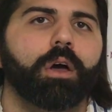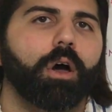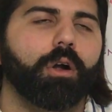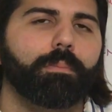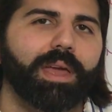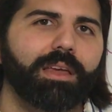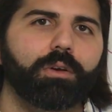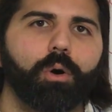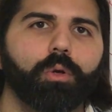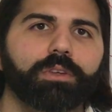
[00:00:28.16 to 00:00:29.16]
Our main
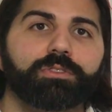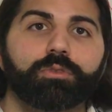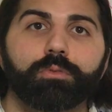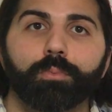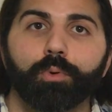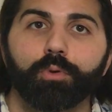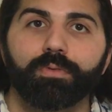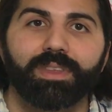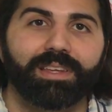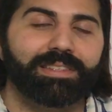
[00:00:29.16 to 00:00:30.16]
goal is to
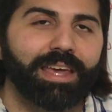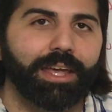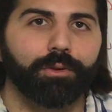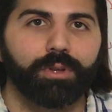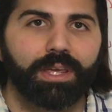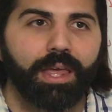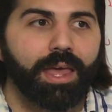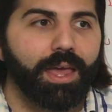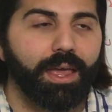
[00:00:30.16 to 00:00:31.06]
improve the integrity